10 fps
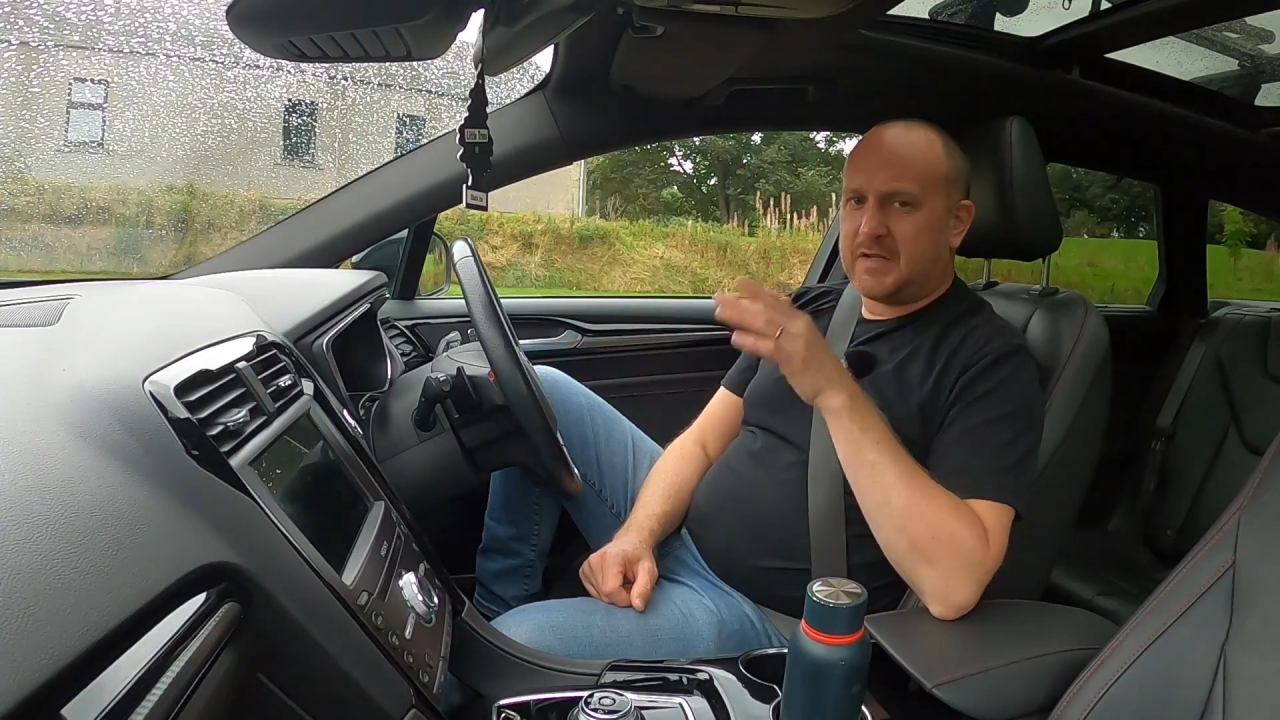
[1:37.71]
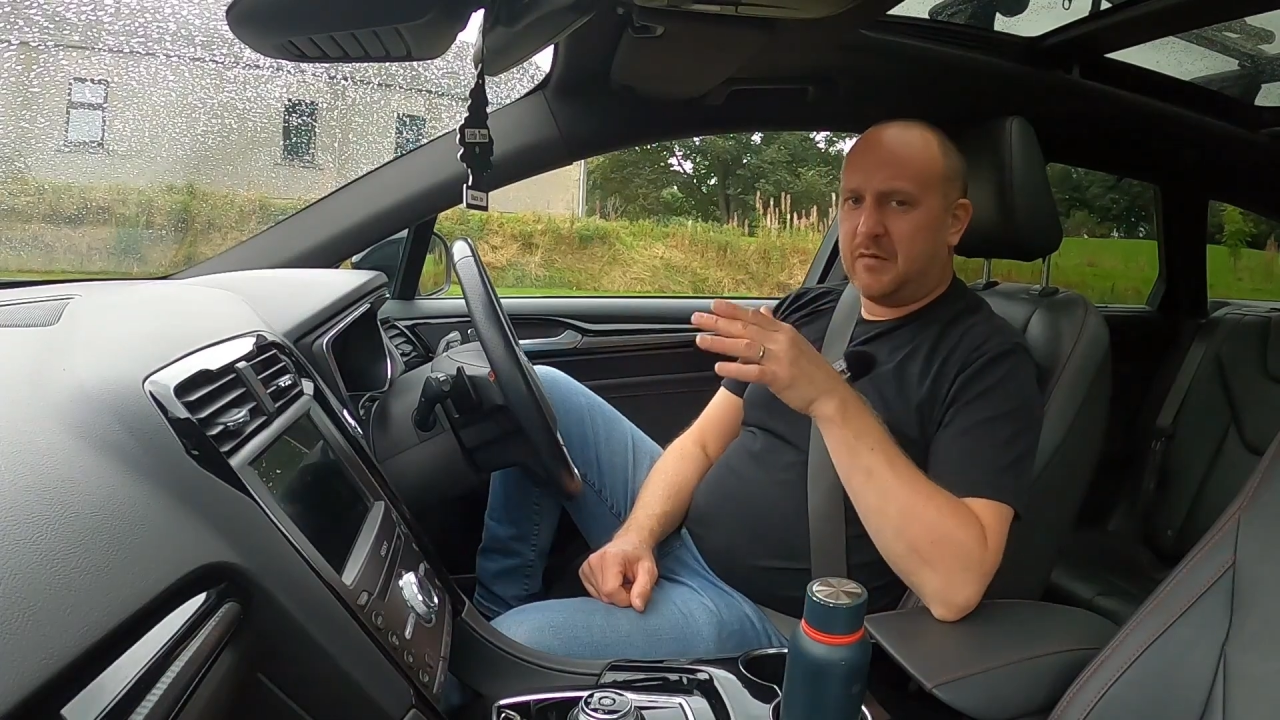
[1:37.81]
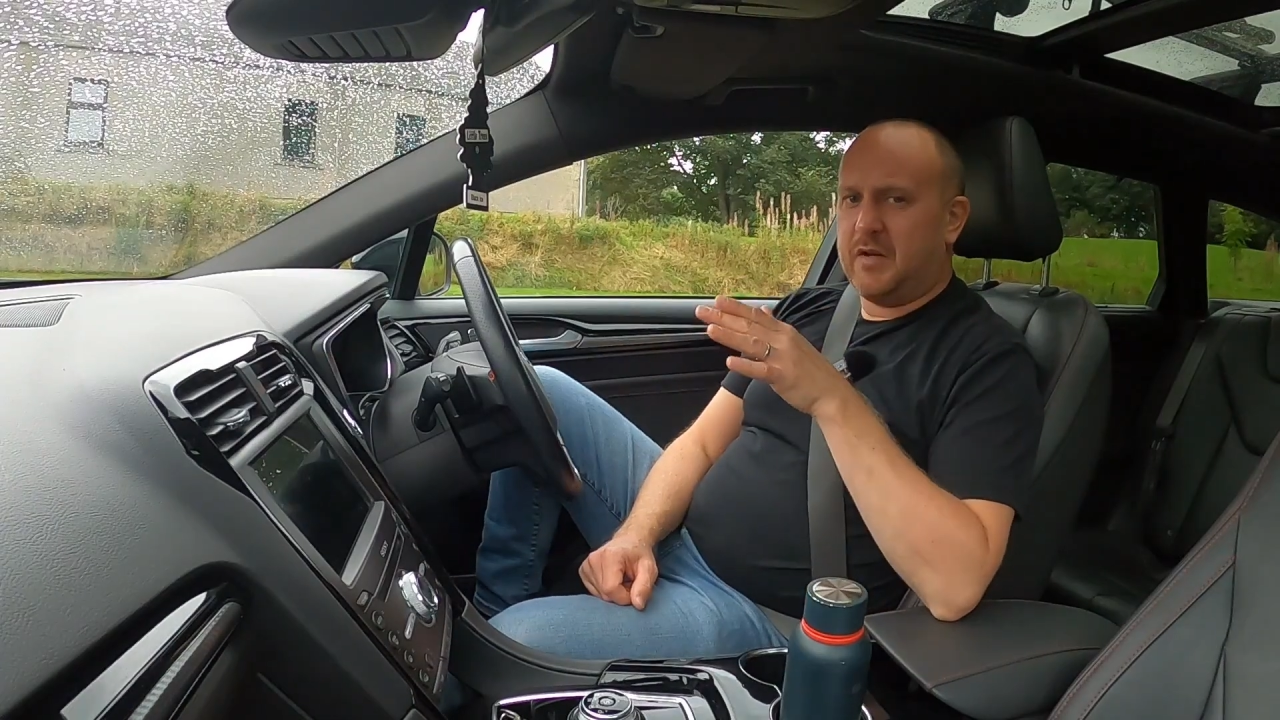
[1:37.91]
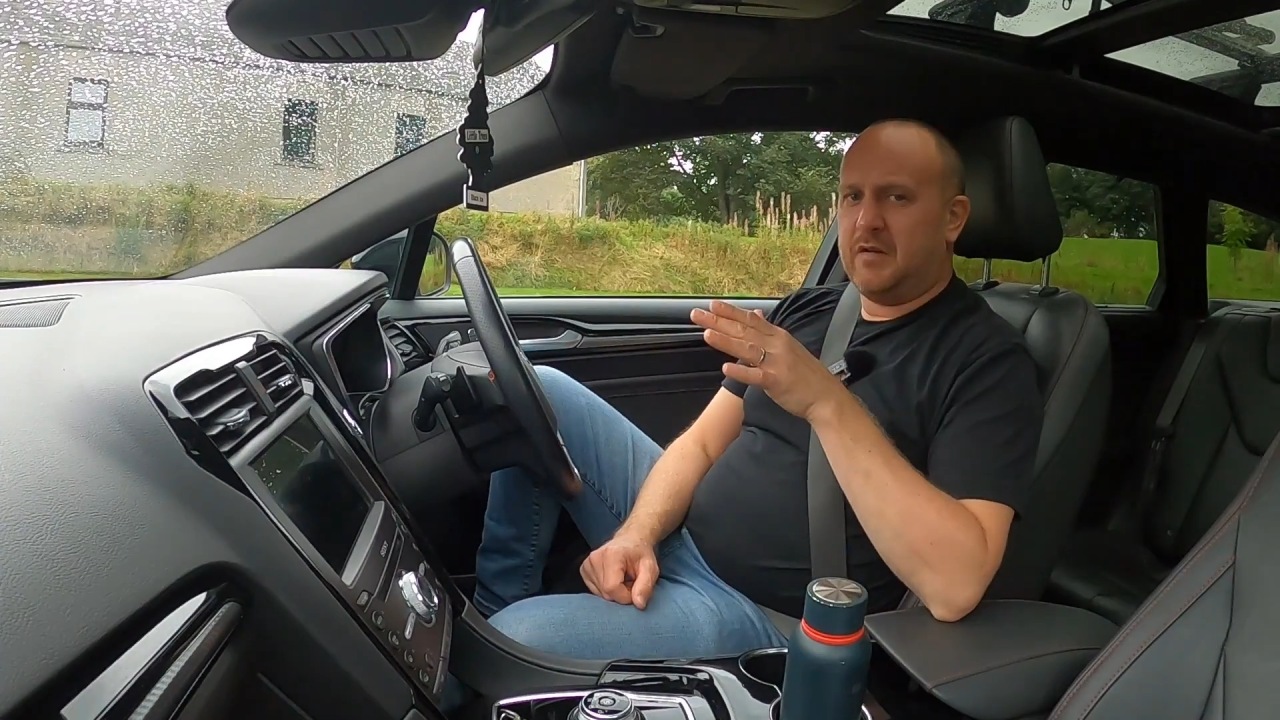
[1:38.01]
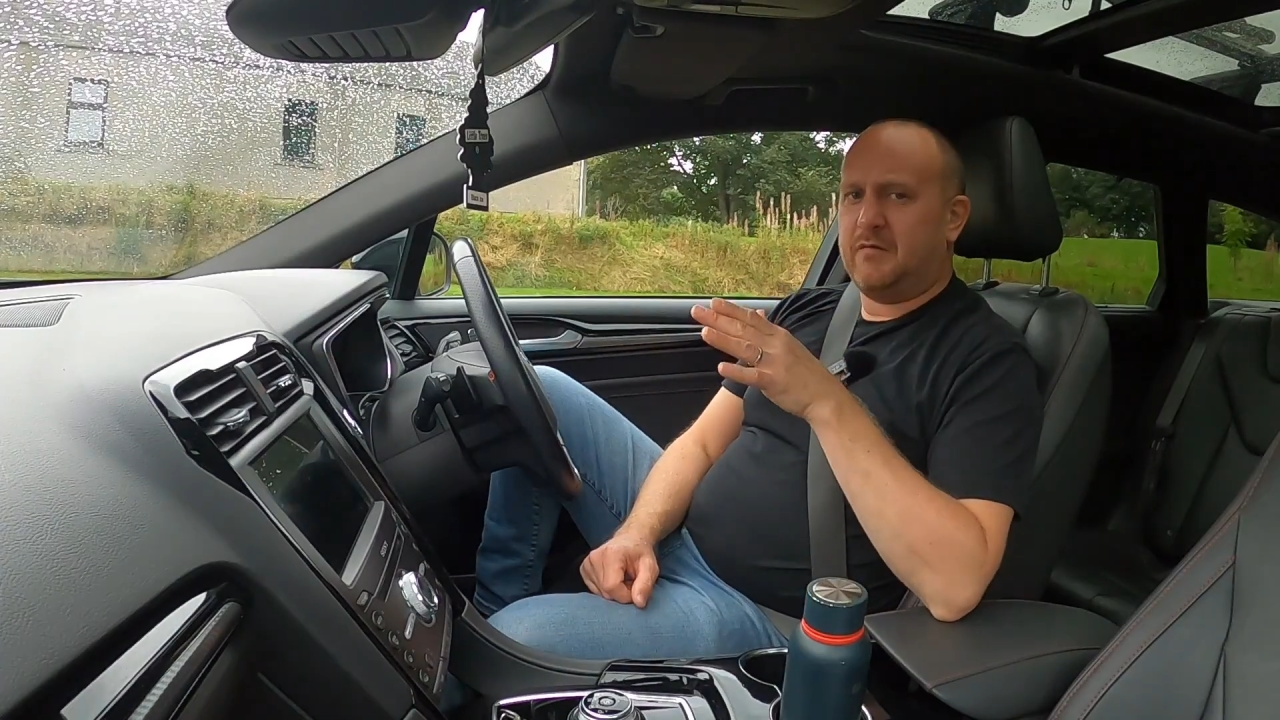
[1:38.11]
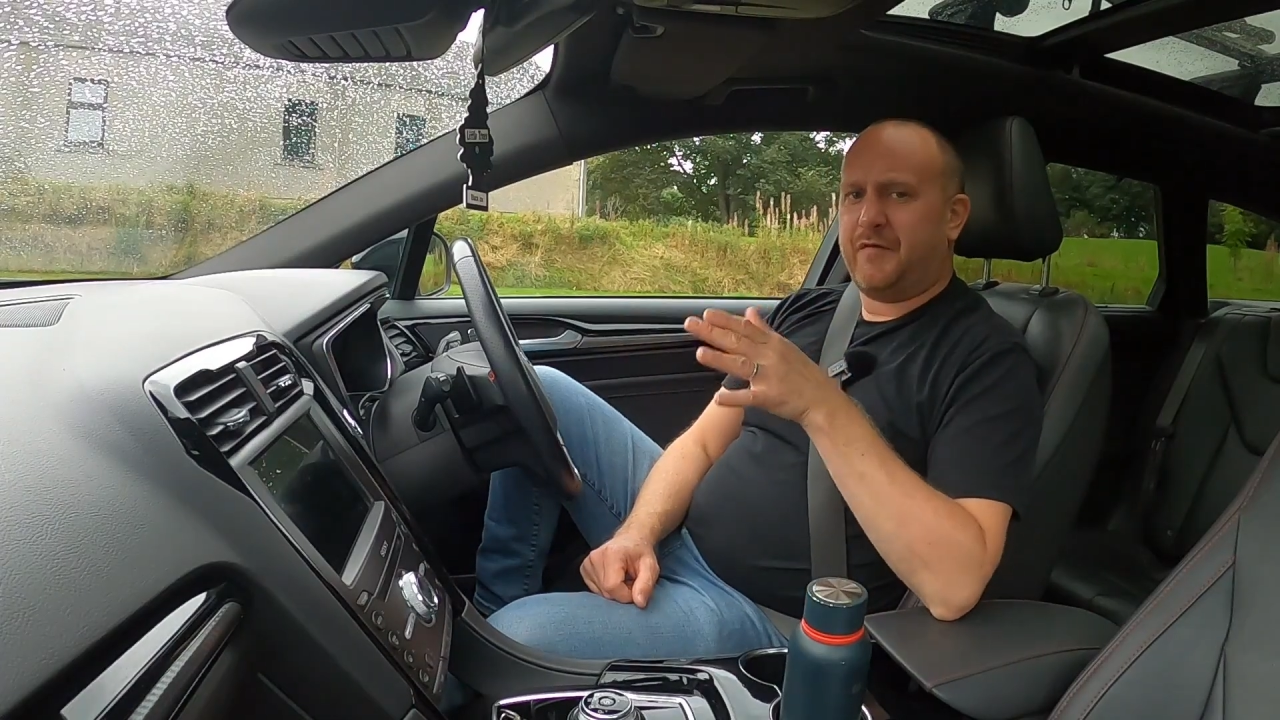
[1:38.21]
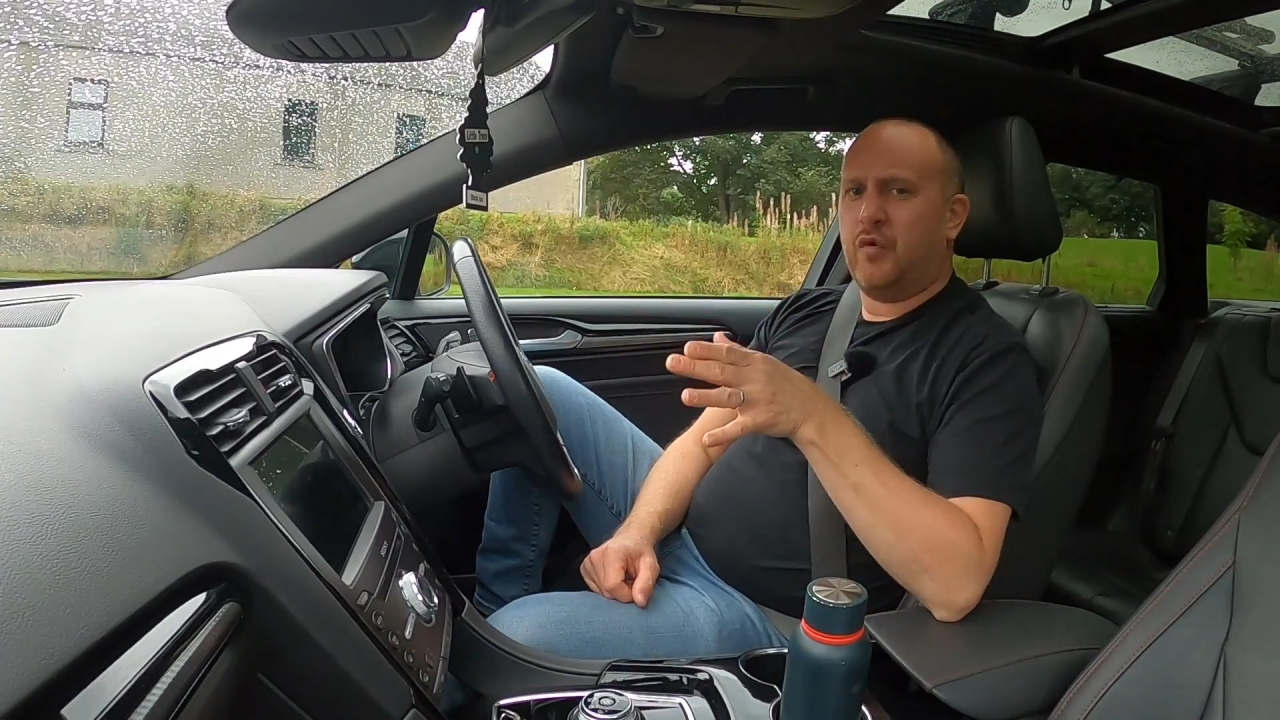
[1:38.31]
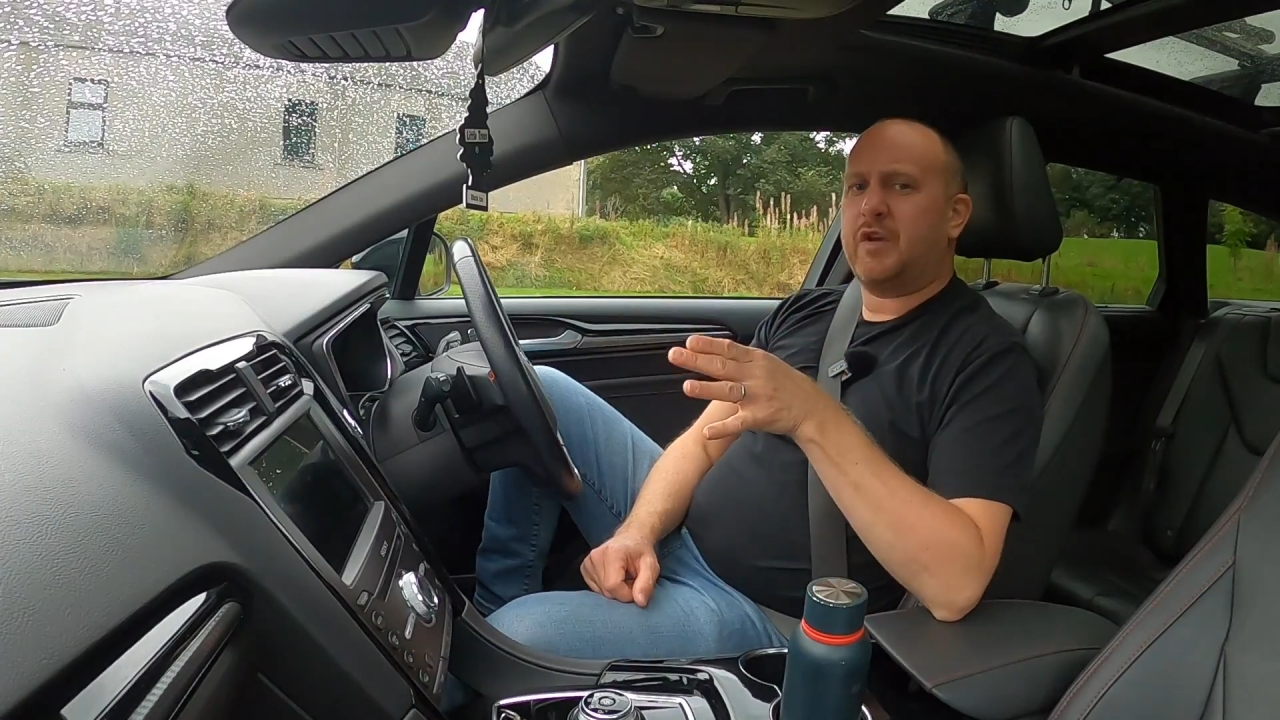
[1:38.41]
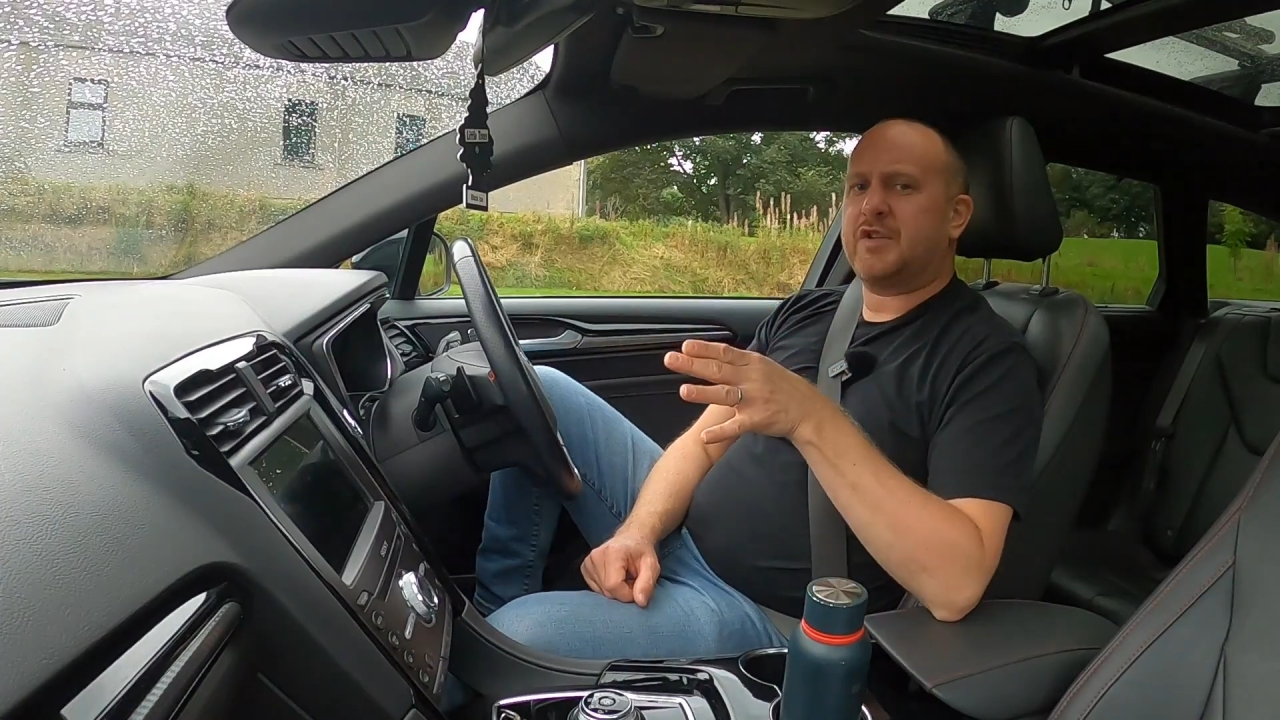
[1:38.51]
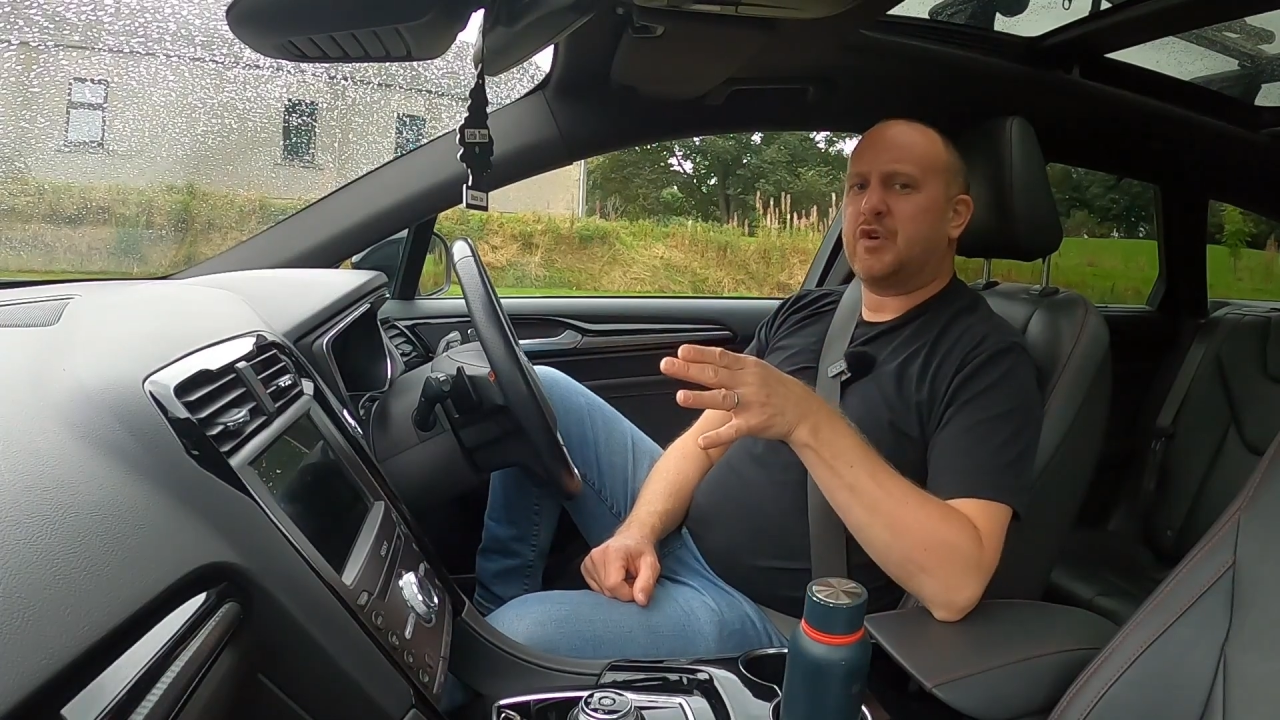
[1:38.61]
I'm going to
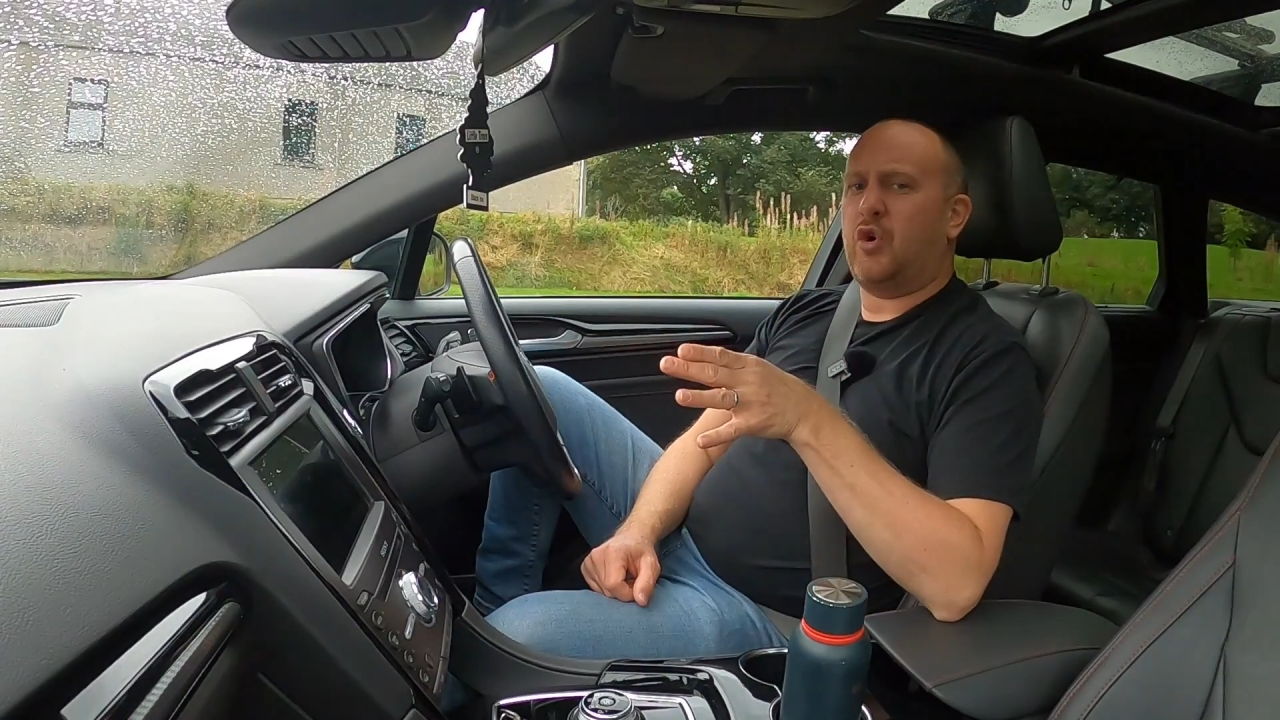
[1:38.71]
focus